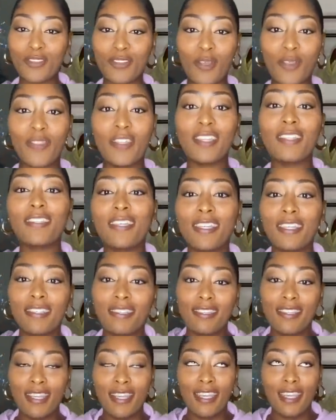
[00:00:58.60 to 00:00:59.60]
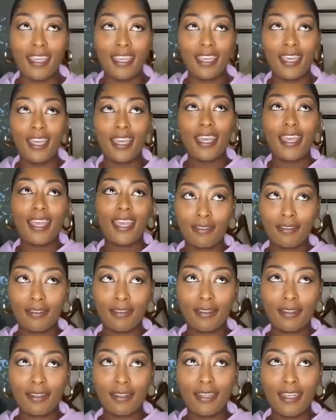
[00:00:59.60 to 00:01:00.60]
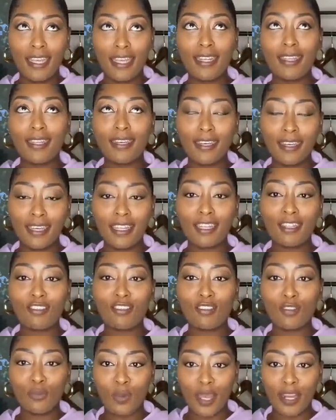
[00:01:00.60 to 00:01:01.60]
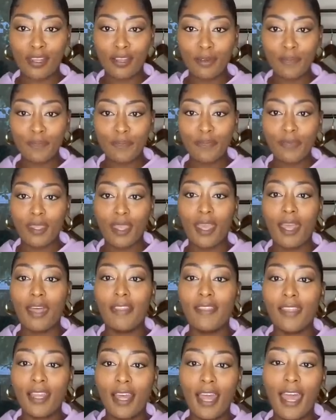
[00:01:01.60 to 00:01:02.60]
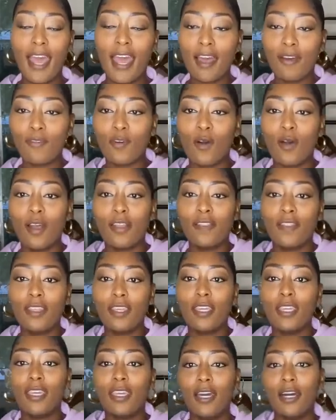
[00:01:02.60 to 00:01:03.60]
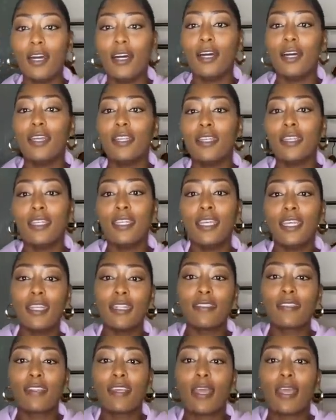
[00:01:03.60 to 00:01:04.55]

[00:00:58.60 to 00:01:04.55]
this is the knit hooded sweater. And then I have on the uh, knit